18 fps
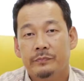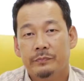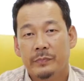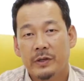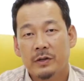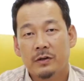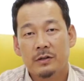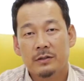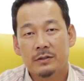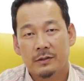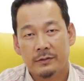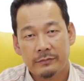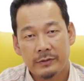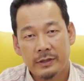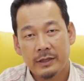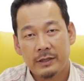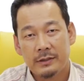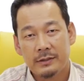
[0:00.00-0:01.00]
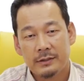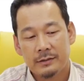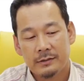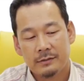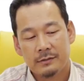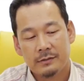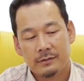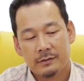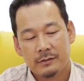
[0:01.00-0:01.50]
Because of this,
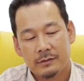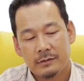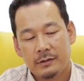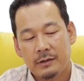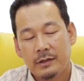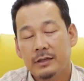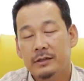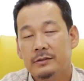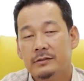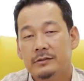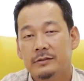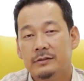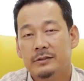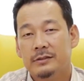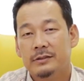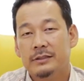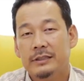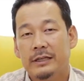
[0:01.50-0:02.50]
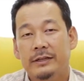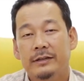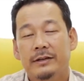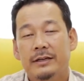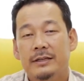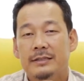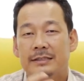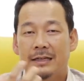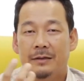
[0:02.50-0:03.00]
it
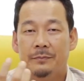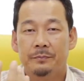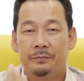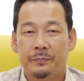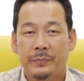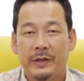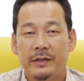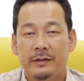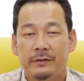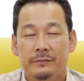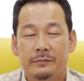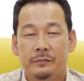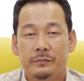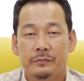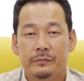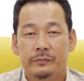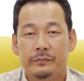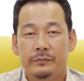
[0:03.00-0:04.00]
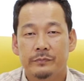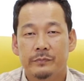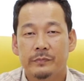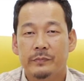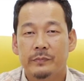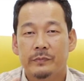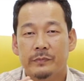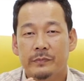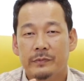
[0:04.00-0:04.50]
generates some pain
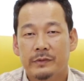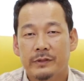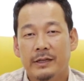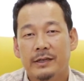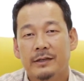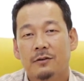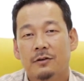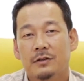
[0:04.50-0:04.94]
that